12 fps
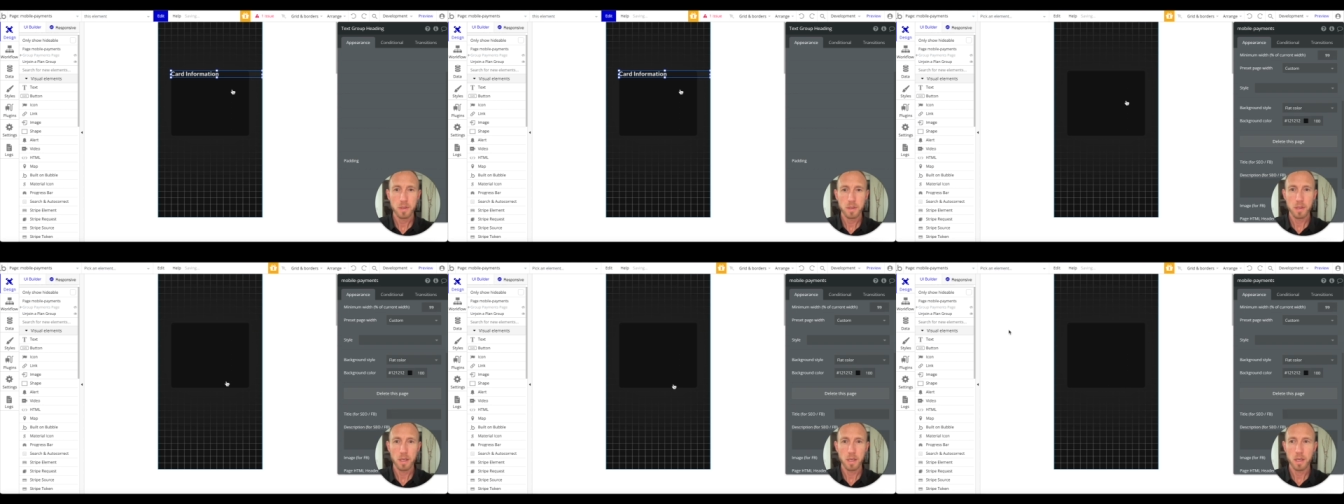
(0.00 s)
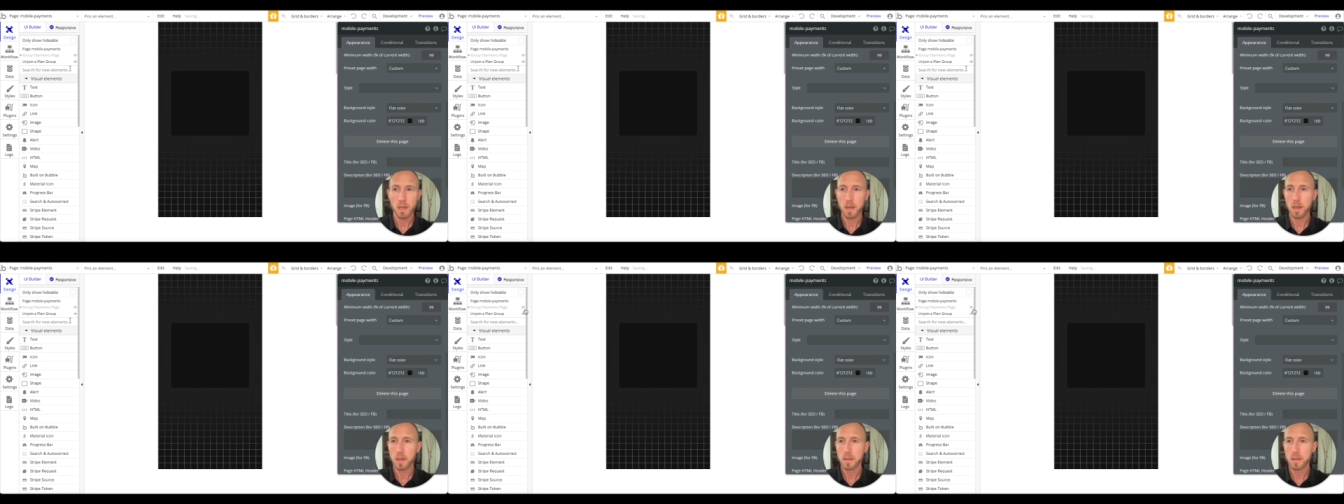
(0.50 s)

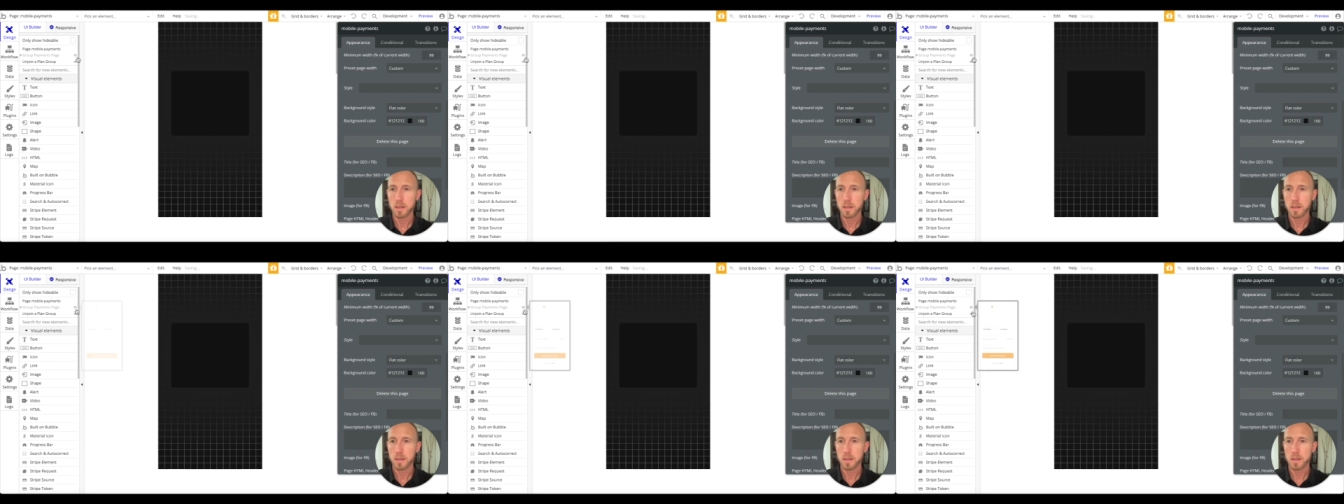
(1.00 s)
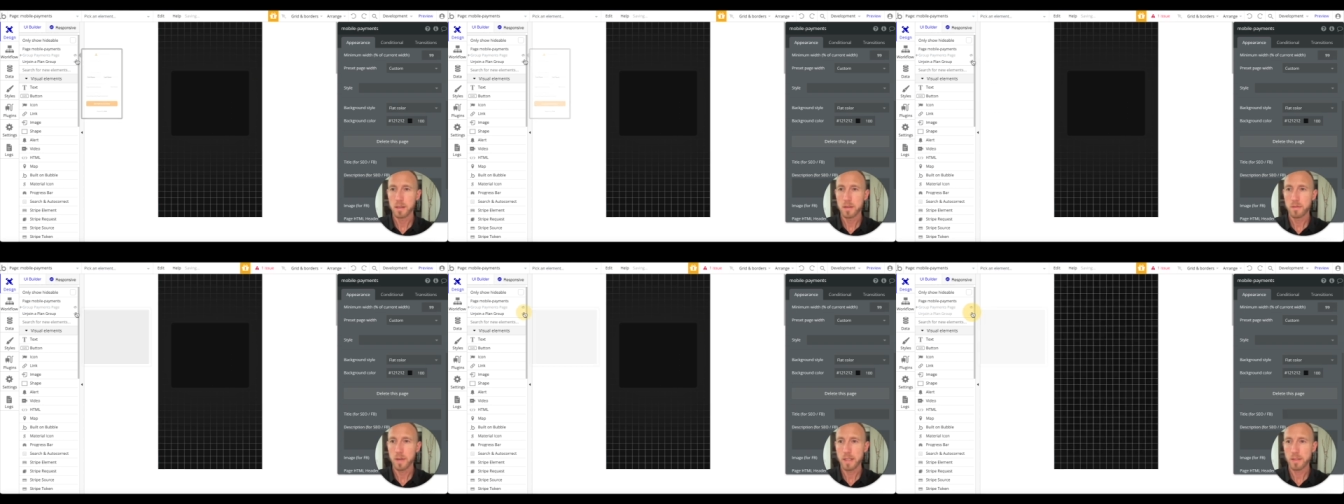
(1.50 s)
Uh,
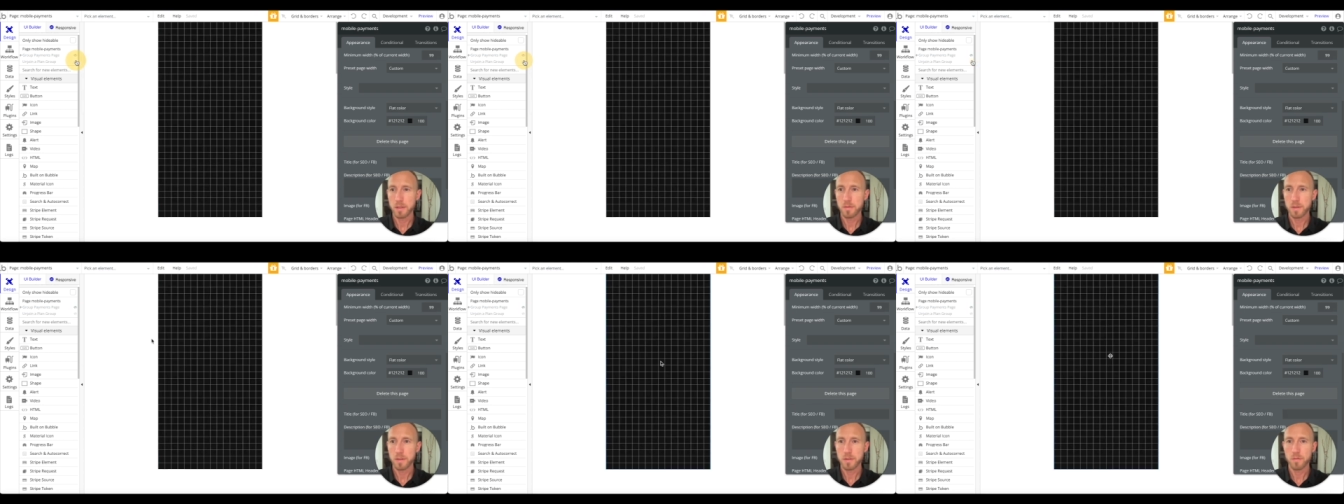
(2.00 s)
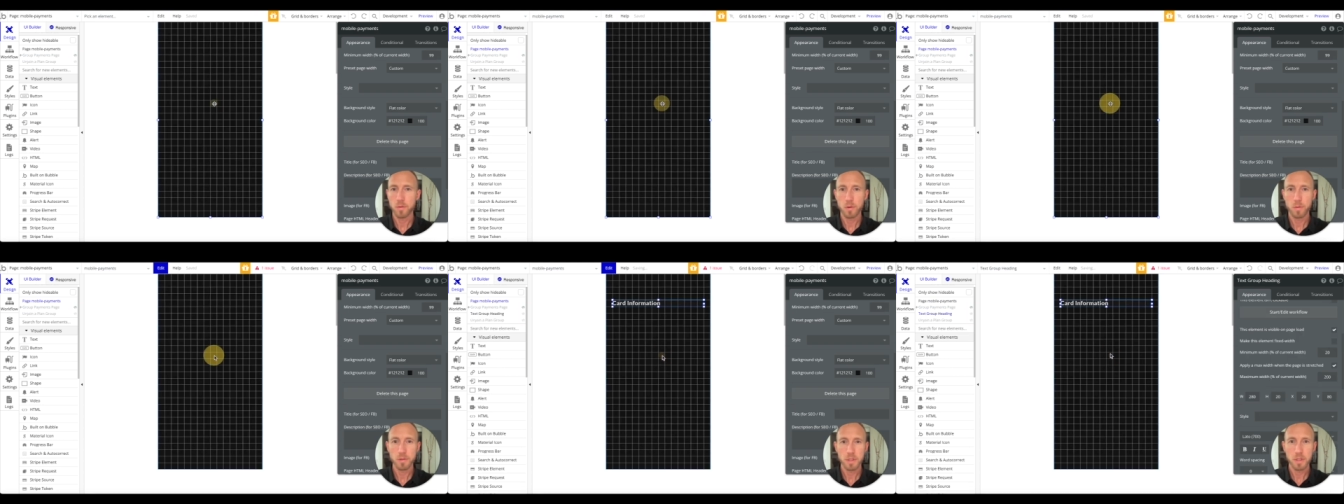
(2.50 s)
actually, first and
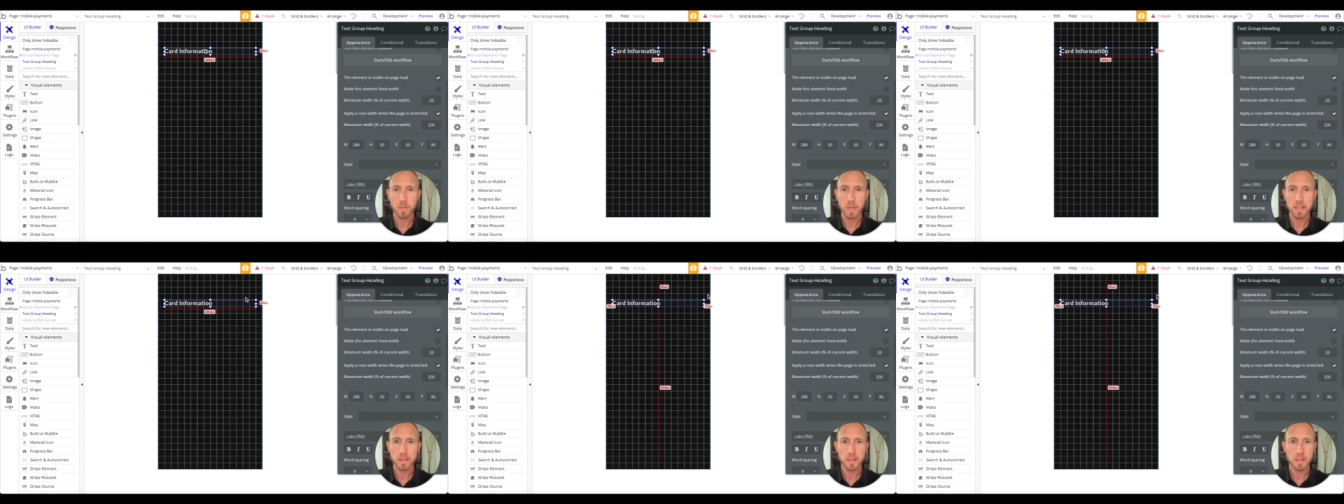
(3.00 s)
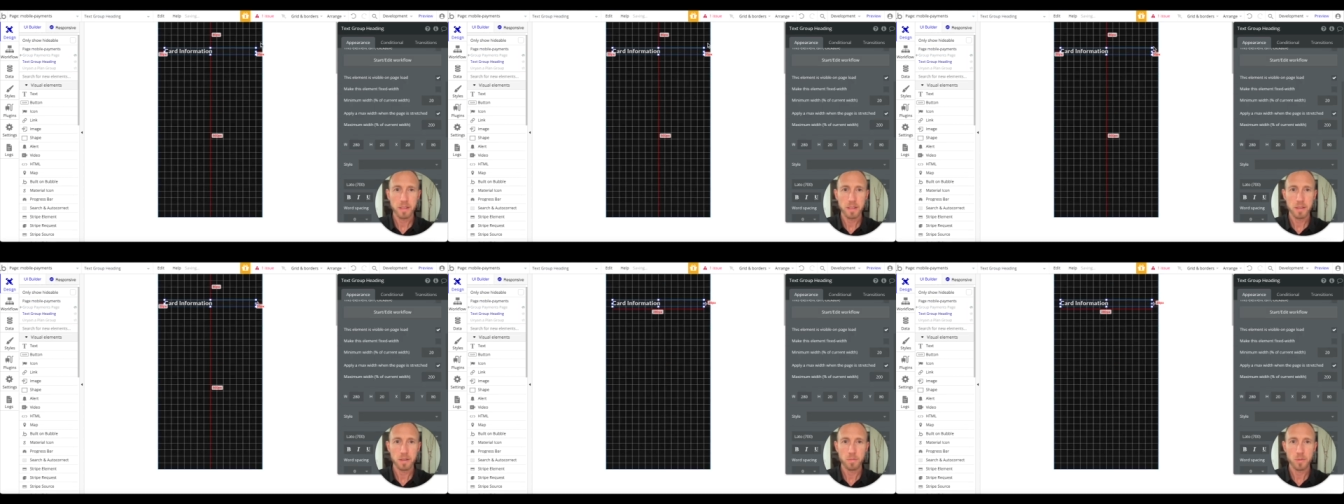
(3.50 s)
foremost, I'm going to paste it
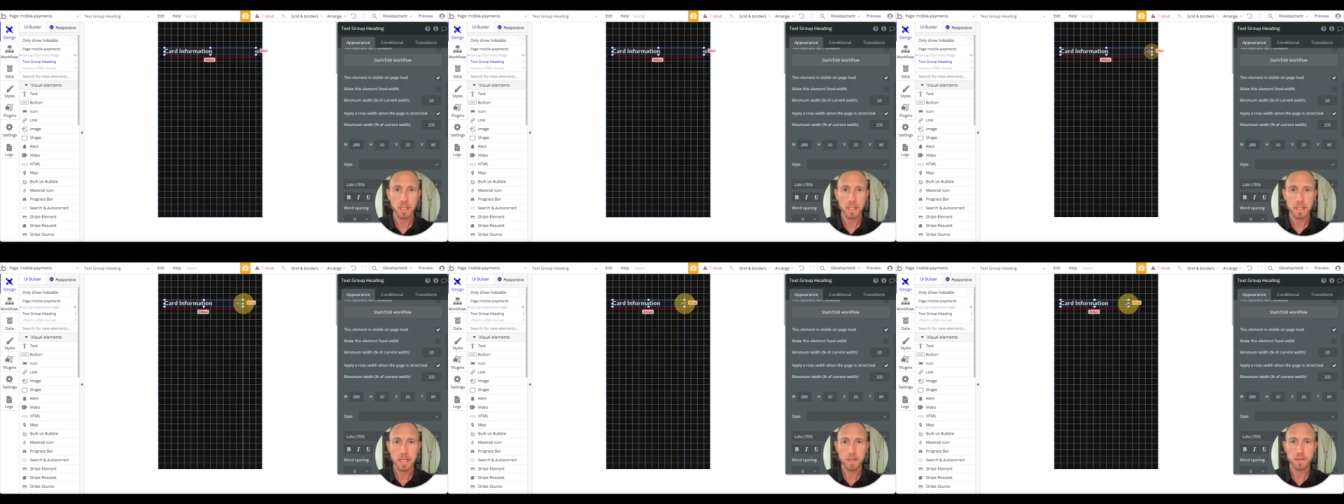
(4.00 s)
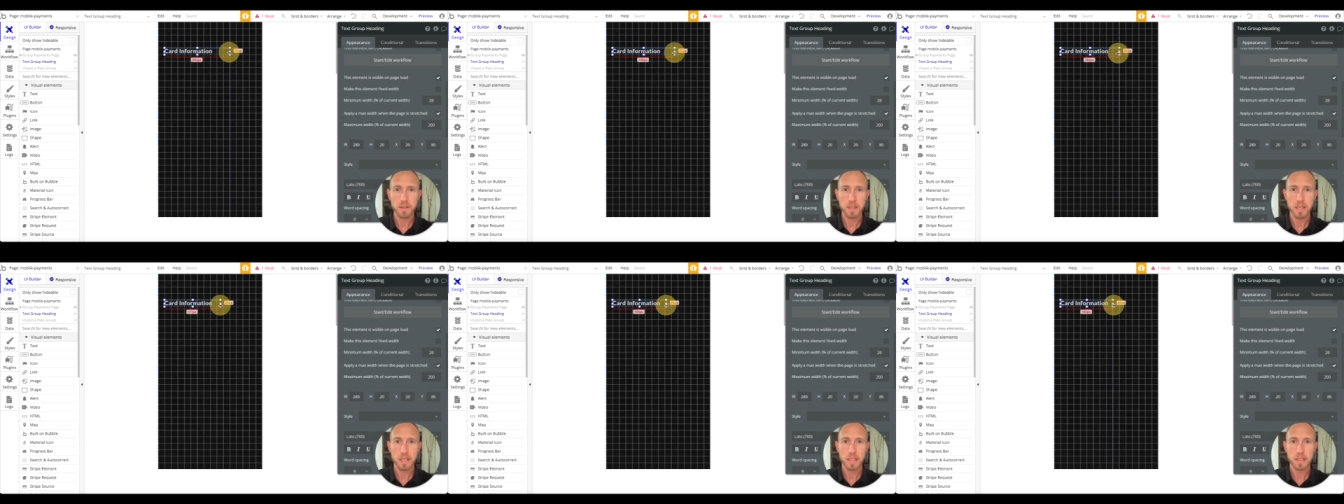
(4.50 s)
here, bring it down
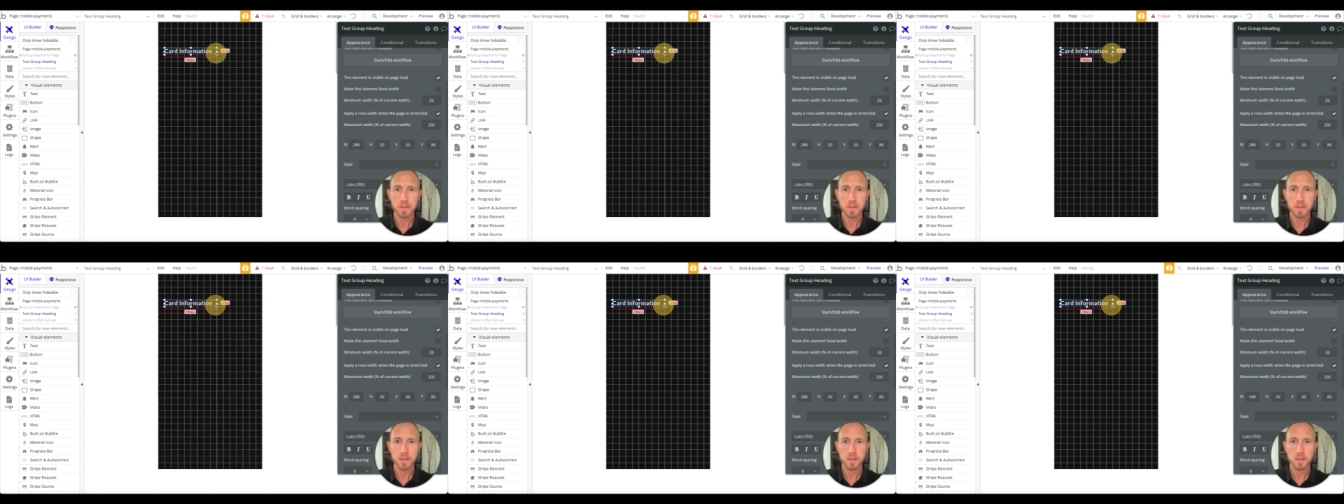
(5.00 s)
size,